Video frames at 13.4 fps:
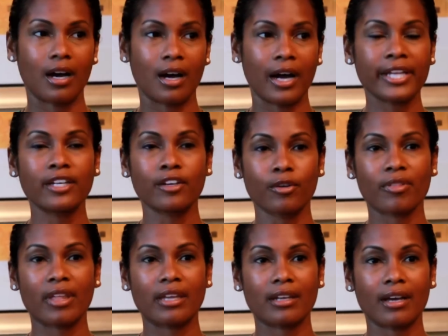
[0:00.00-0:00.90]
I know
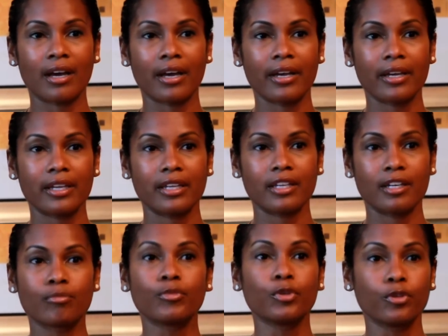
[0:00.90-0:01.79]
that I
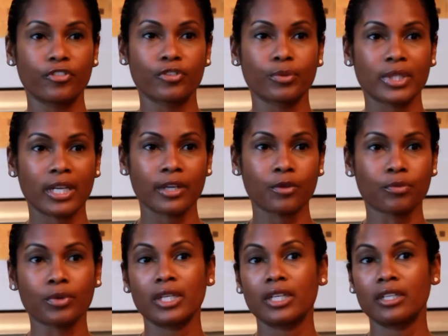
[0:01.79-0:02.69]
am moved when I
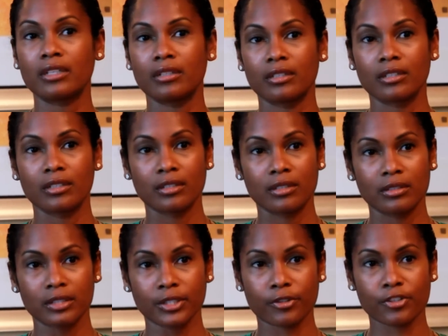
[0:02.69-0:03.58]
read
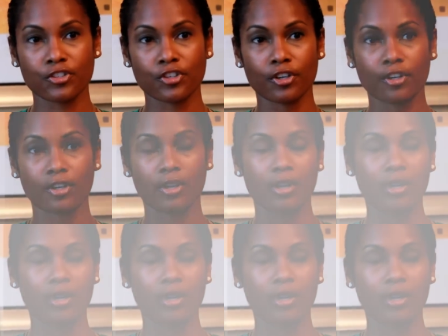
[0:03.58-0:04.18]
literature,